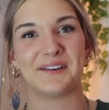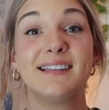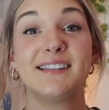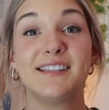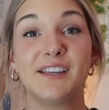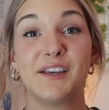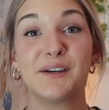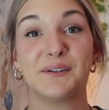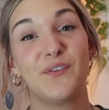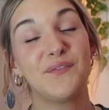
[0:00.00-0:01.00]

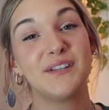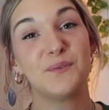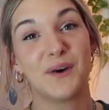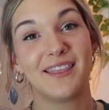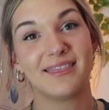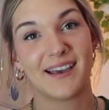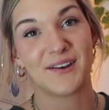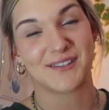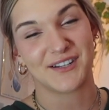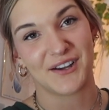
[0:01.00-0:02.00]
TCU,
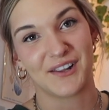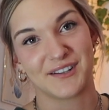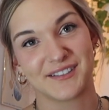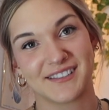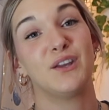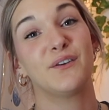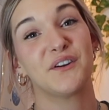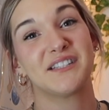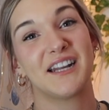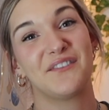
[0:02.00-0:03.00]
$51,000.
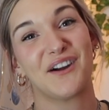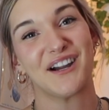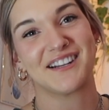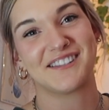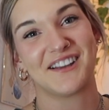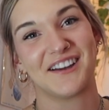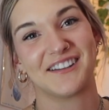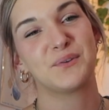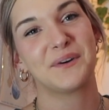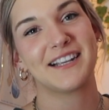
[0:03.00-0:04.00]
University of
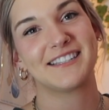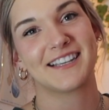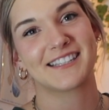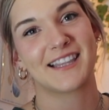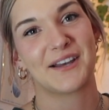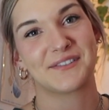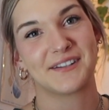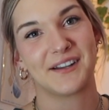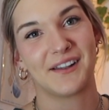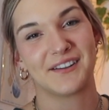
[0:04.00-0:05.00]
Arkansas,
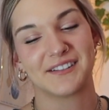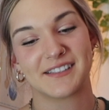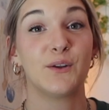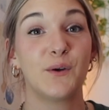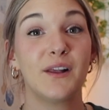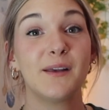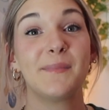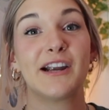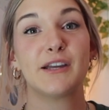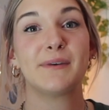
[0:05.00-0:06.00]
$26,000. Loyola
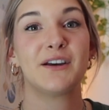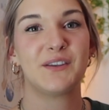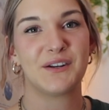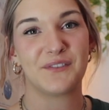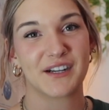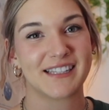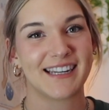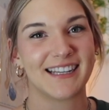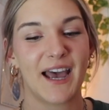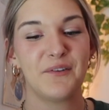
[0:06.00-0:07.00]
Marymount
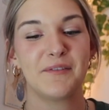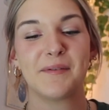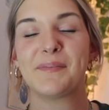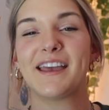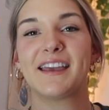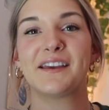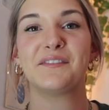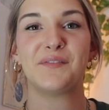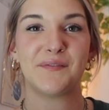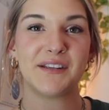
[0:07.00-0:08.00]
University, I would have been paying
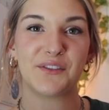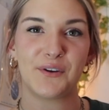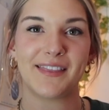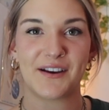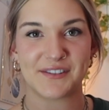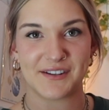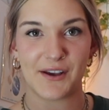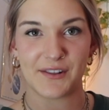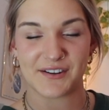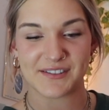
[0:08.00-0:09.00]

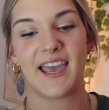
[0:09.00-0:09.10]
$53,000.